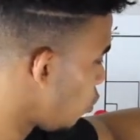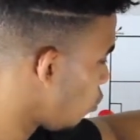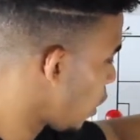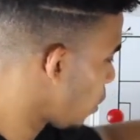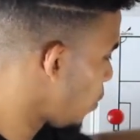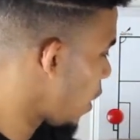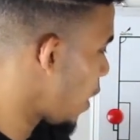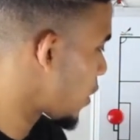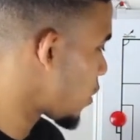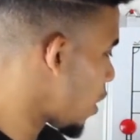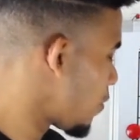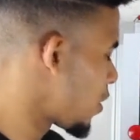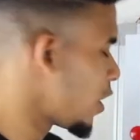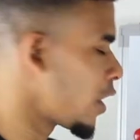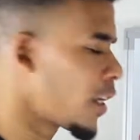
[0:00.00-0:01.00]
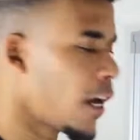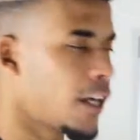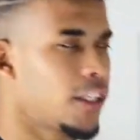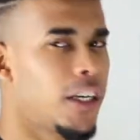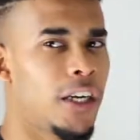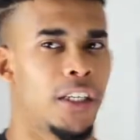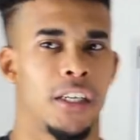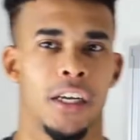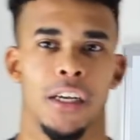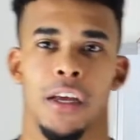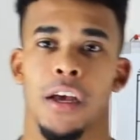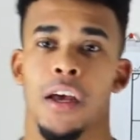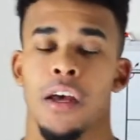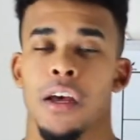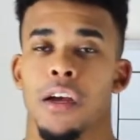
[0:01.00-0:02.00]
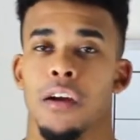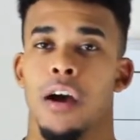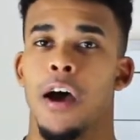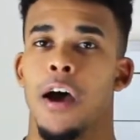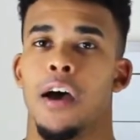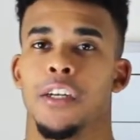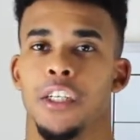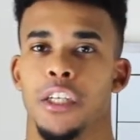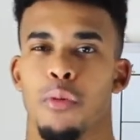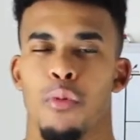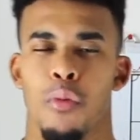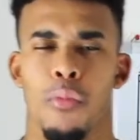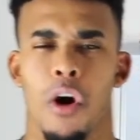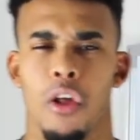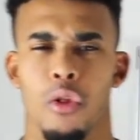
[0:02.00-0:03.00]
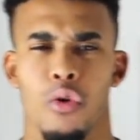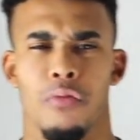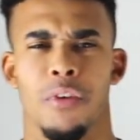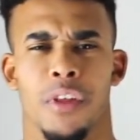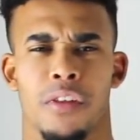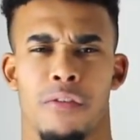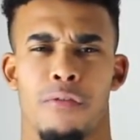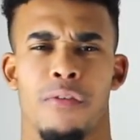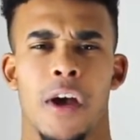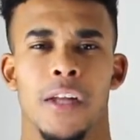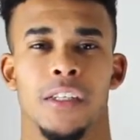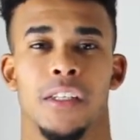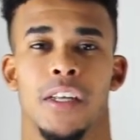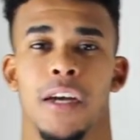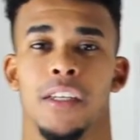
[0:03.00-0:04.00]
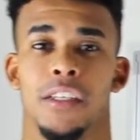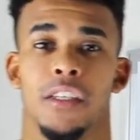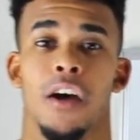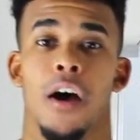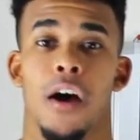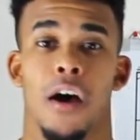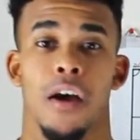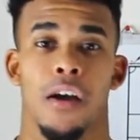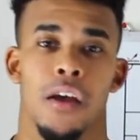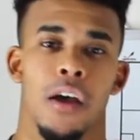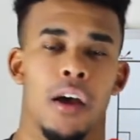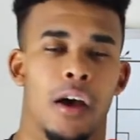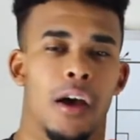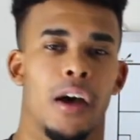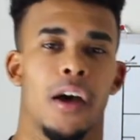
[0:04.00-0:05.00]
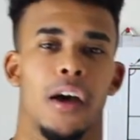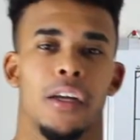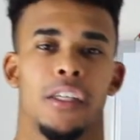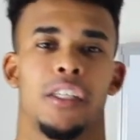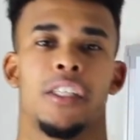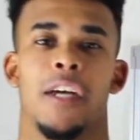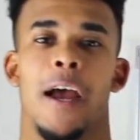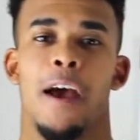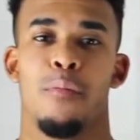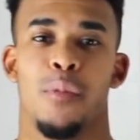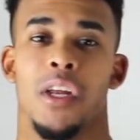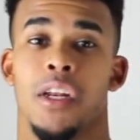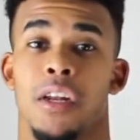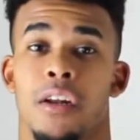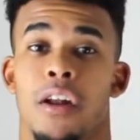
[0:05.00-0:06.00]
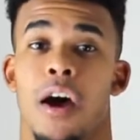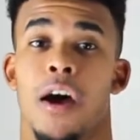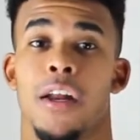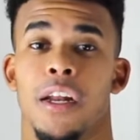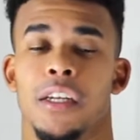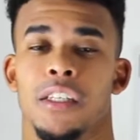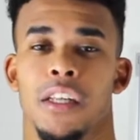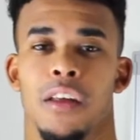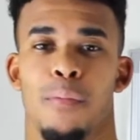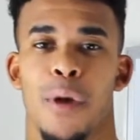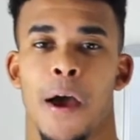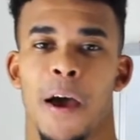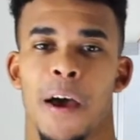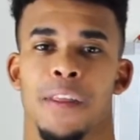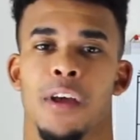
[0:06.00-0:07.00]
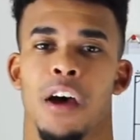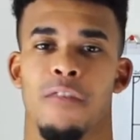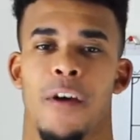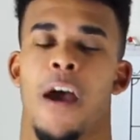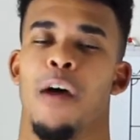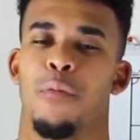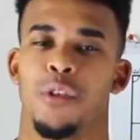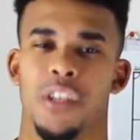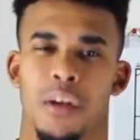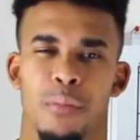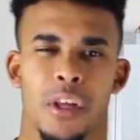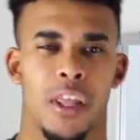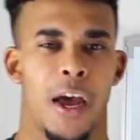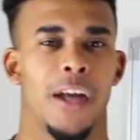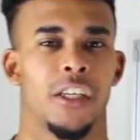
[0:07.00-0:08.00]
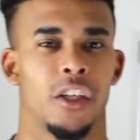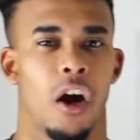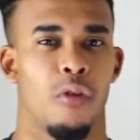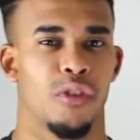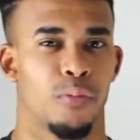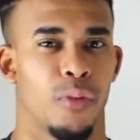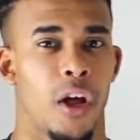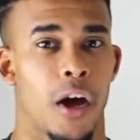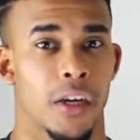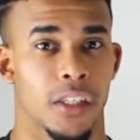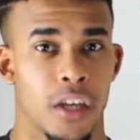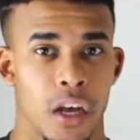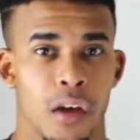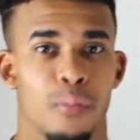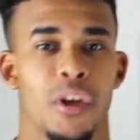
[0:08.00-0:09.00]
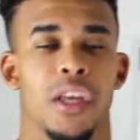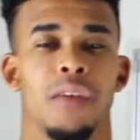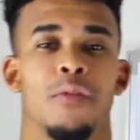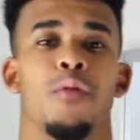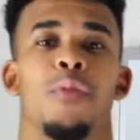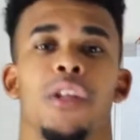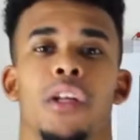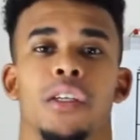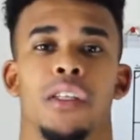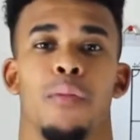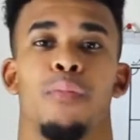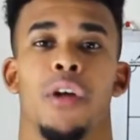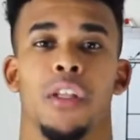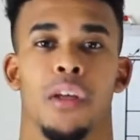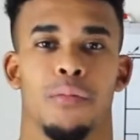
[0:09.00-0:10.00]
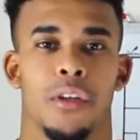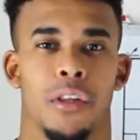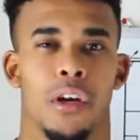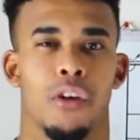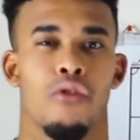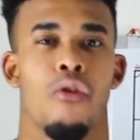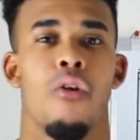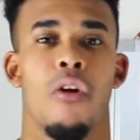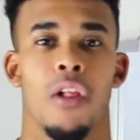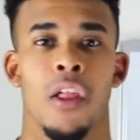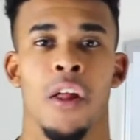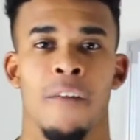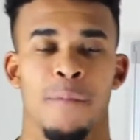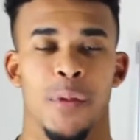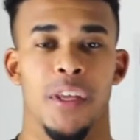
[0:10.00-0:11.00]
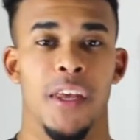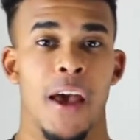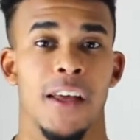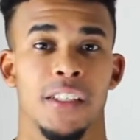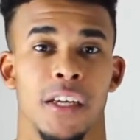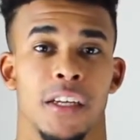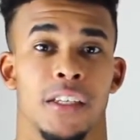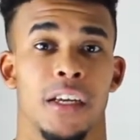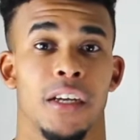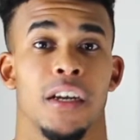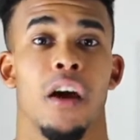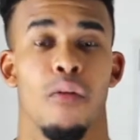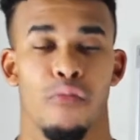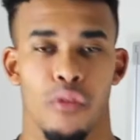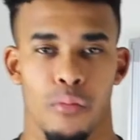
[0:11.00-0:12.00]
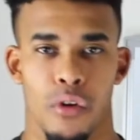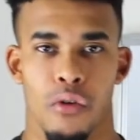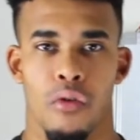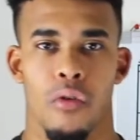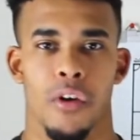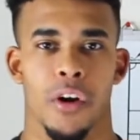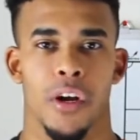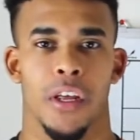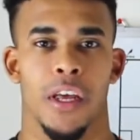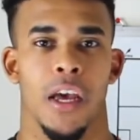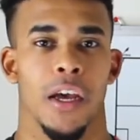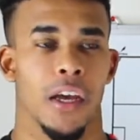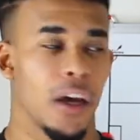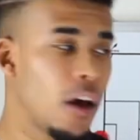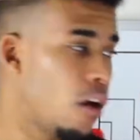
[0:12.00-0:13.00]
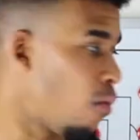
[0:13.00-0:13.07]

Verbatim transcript: the wingbacks. Obviously, Aketxe did uh, chip a ball over the defense that saw uh, Chapman nodded into the path of Hamilton, but that shot was blocked. But even when we look the build up to their goal, yes, it did come from a corner kick,